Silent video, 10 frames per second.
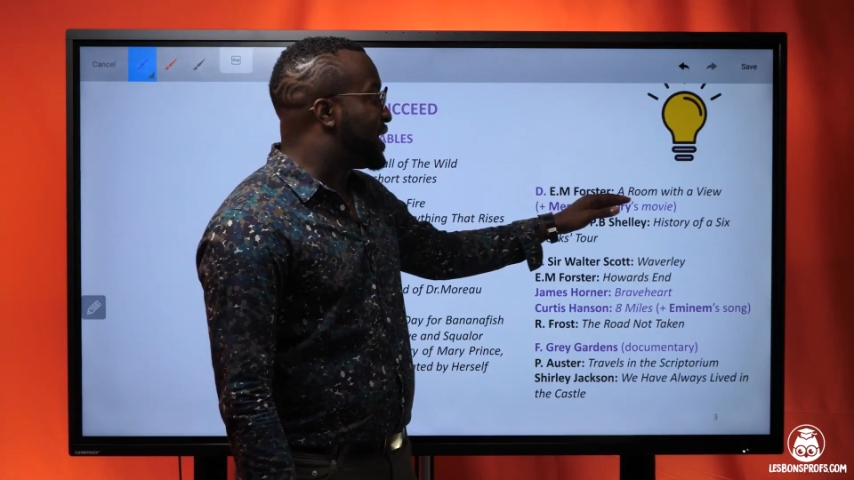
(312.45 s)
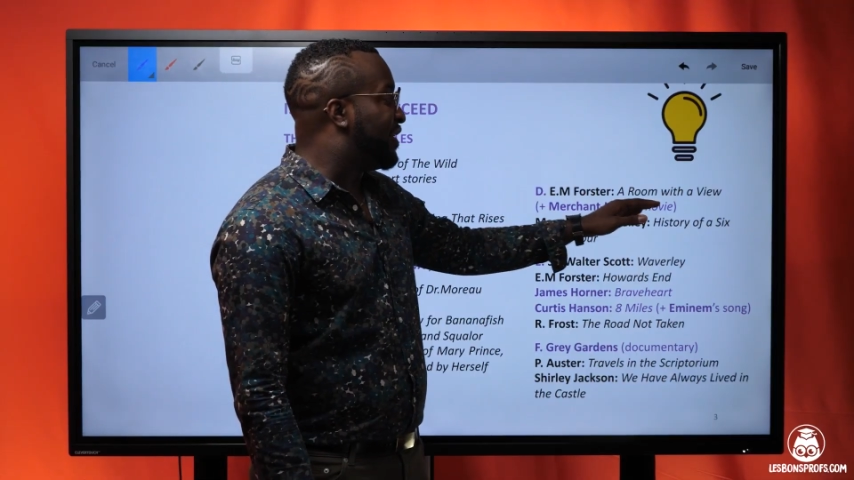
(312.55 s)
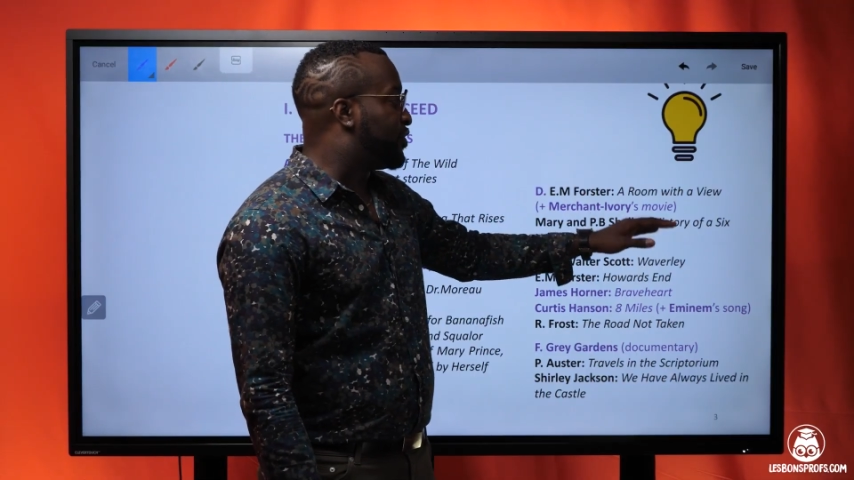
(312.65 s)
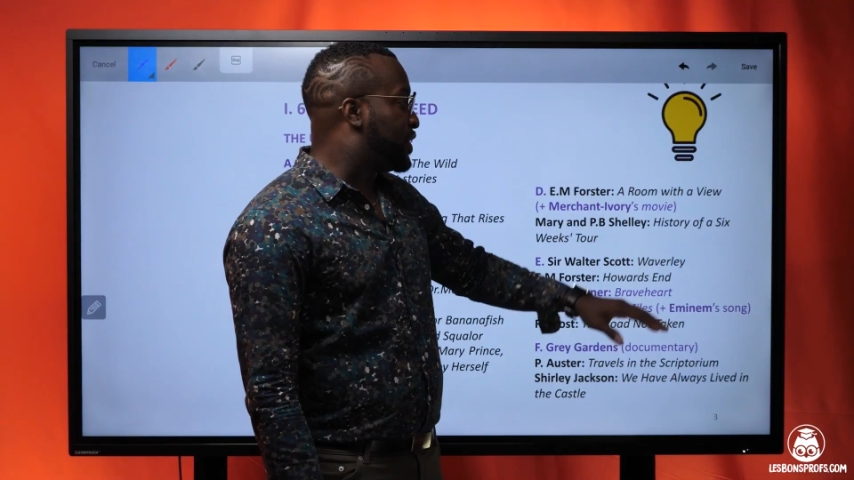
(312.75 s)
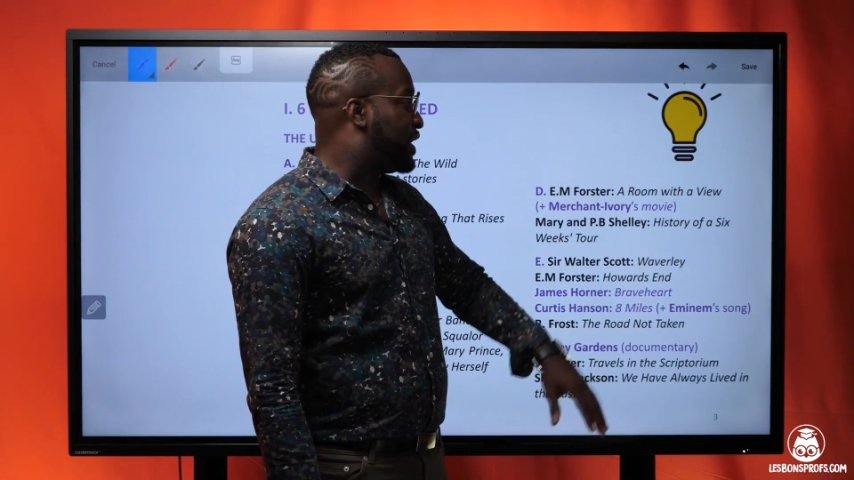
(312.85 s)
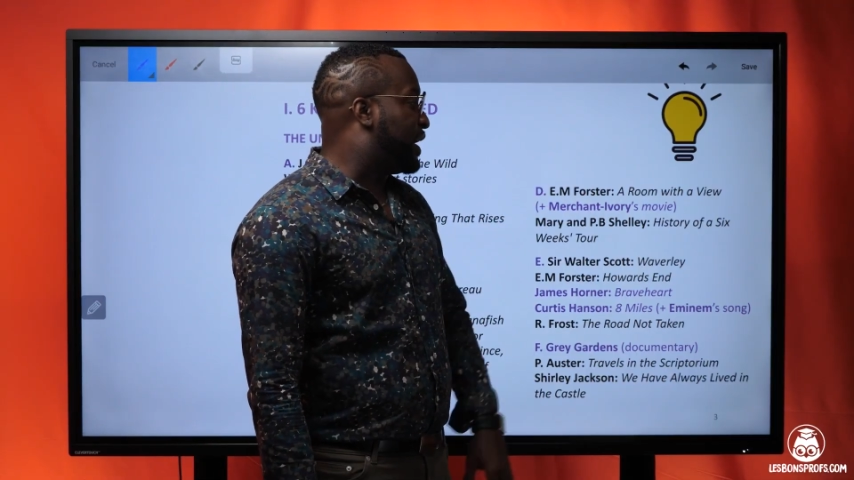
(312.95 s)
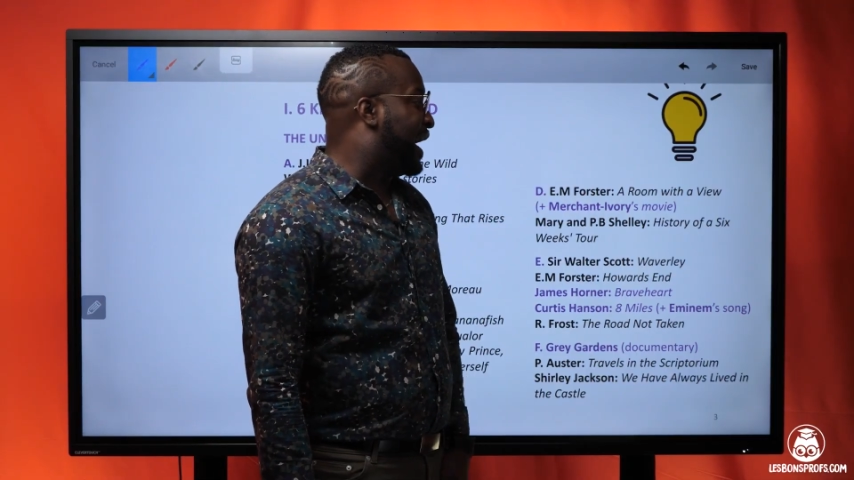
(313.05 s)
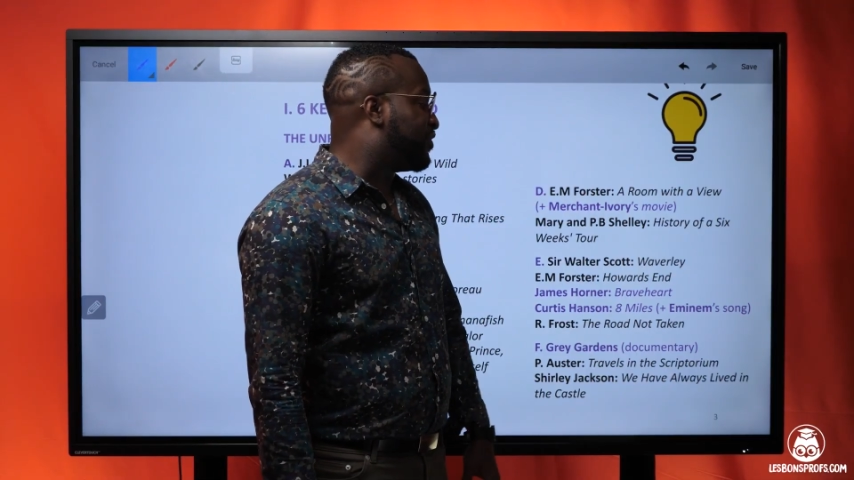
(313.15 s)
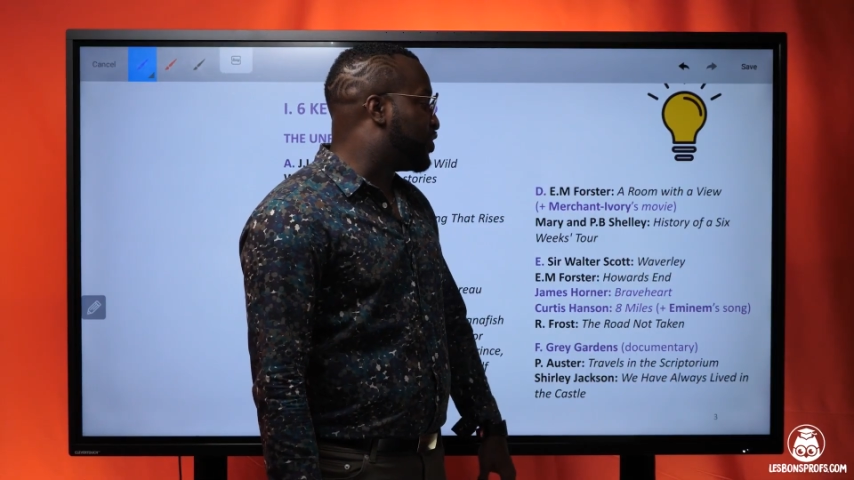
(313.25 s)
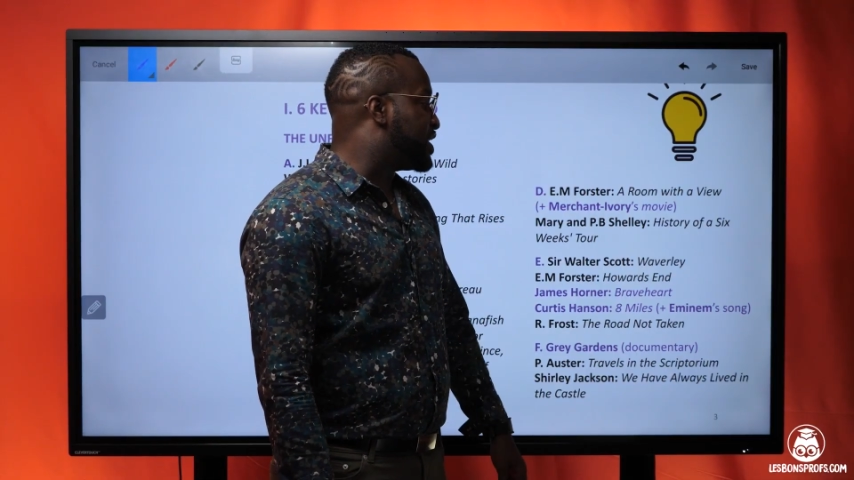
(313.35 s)

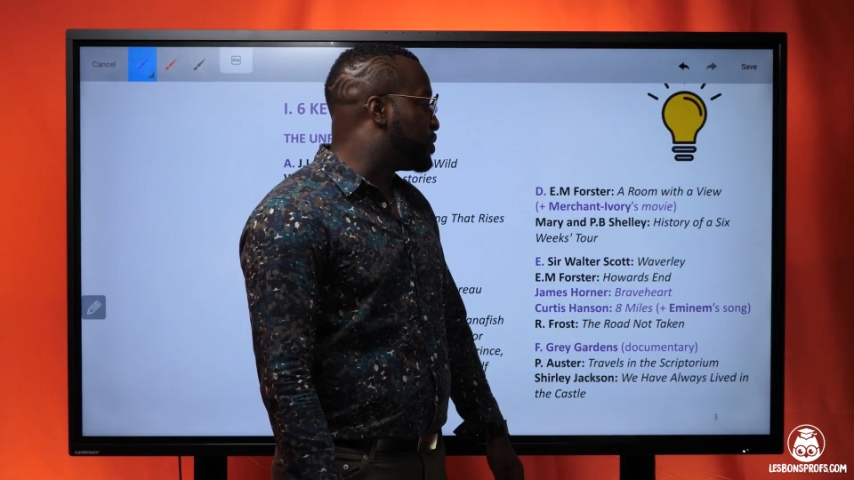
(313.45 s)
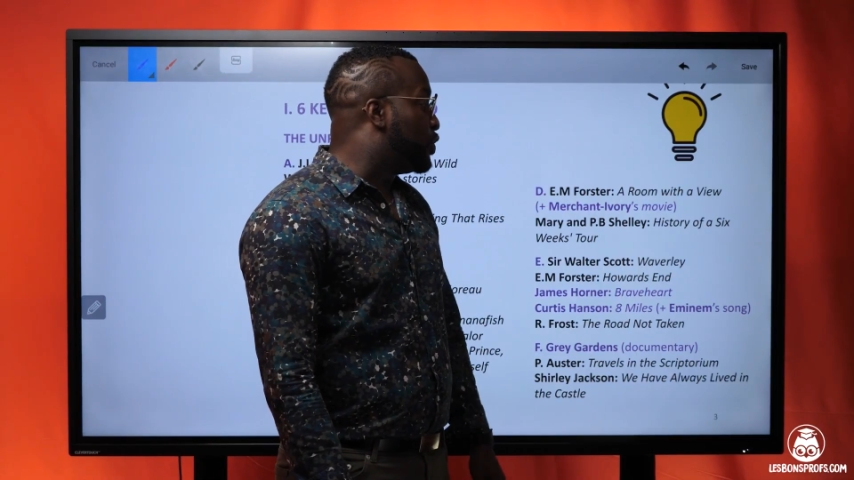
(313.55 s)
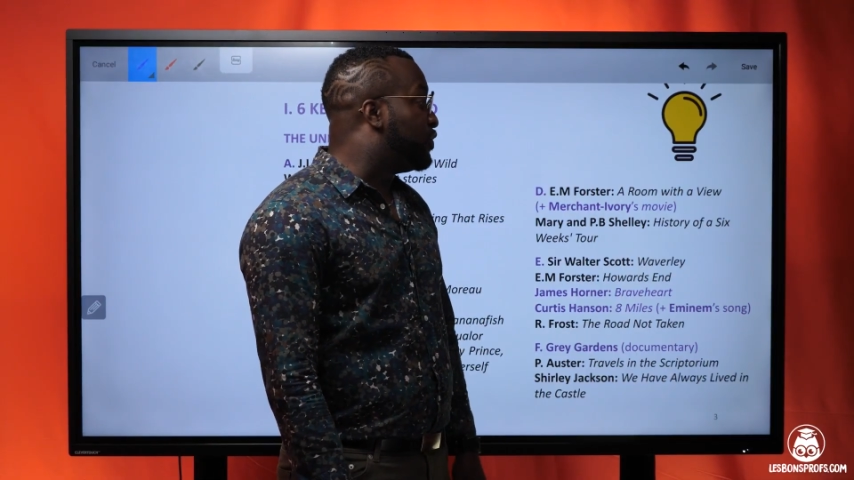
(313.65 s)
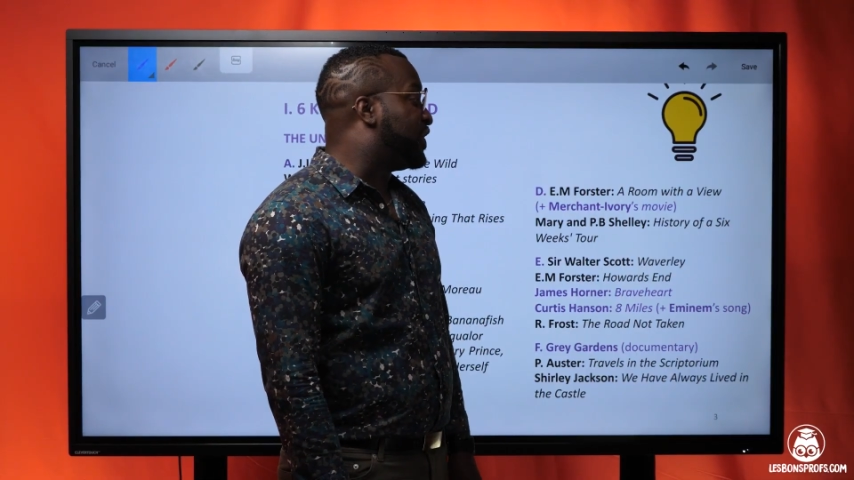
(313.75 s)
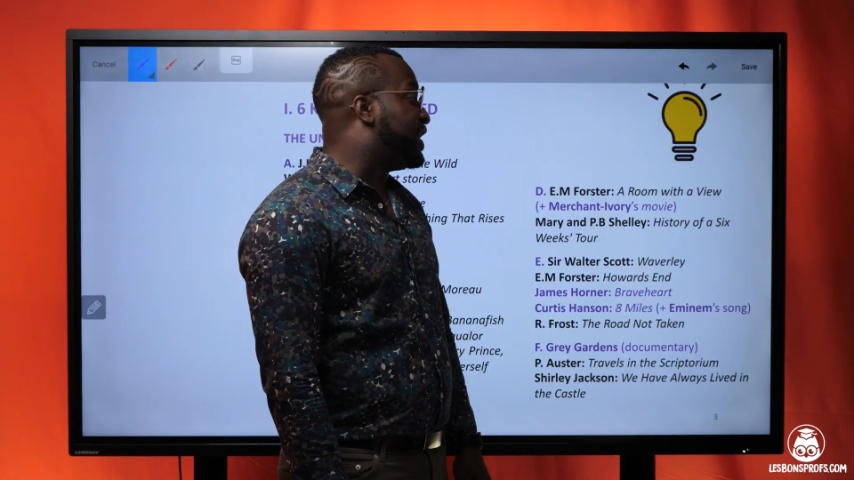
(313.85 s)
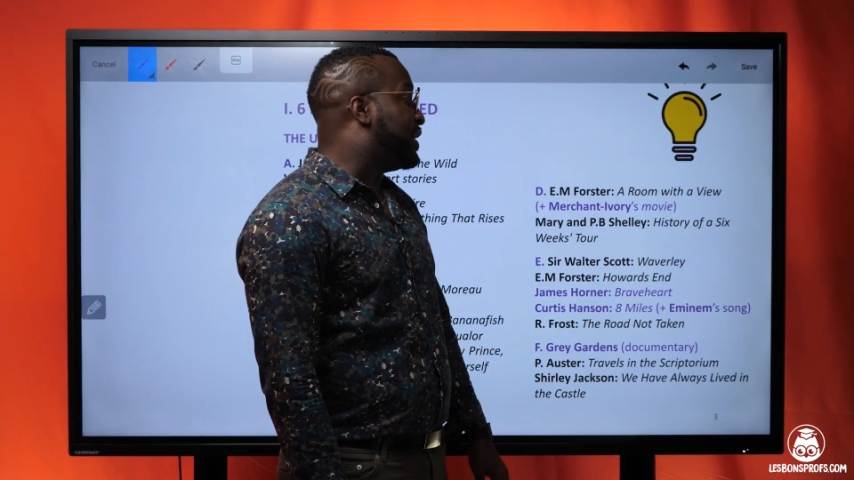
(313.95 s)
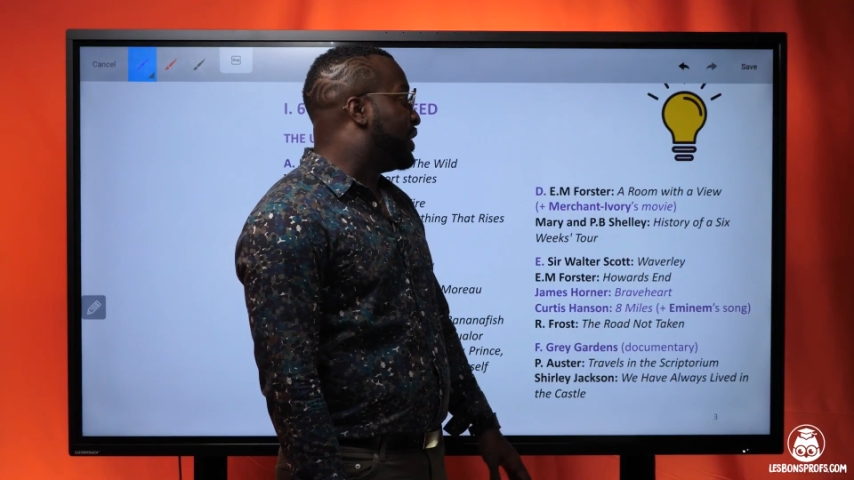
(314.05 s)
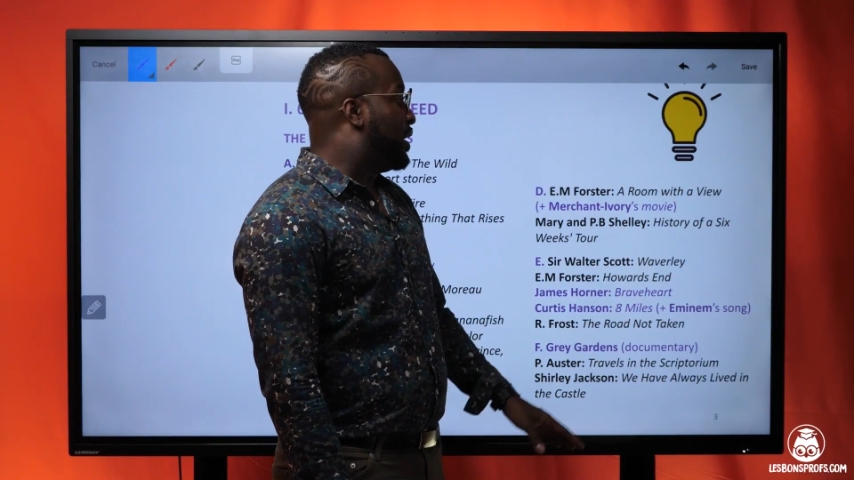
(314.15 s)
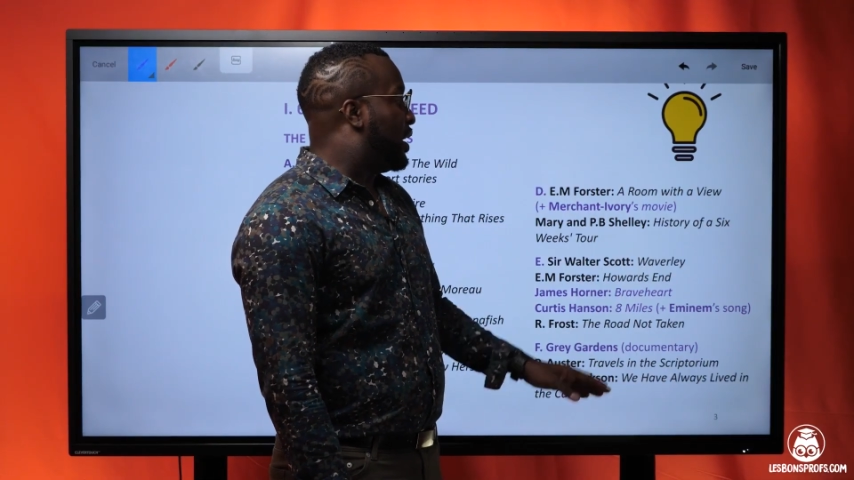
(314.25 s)
Ivory's movie,